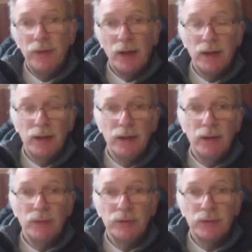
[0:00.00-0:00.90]
Secondly,
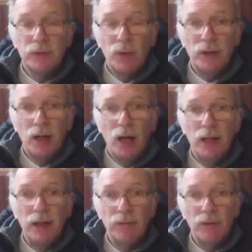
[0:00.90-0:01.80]
there was quite a
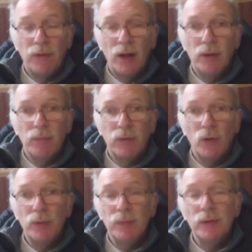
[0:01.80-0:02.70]
high level of
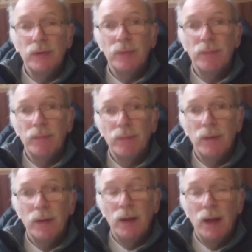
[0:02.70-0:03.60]
unemployment.
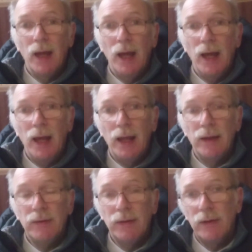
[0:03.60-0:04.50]

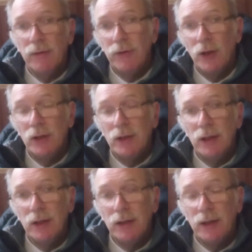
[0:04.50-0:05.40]
And
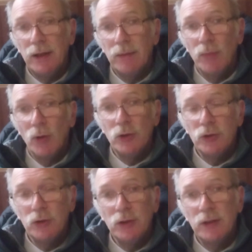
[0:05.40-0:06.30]
thirdly, the
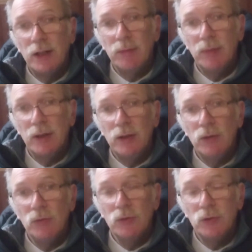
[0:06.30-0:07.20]
monasteries that had been
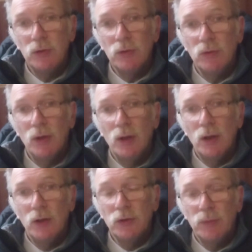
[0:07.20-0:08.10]
used to
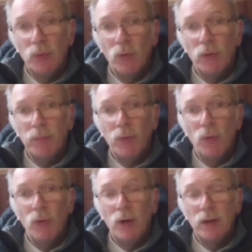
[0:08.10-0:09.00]
support the
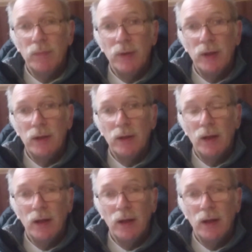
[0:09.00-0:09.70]
poor had been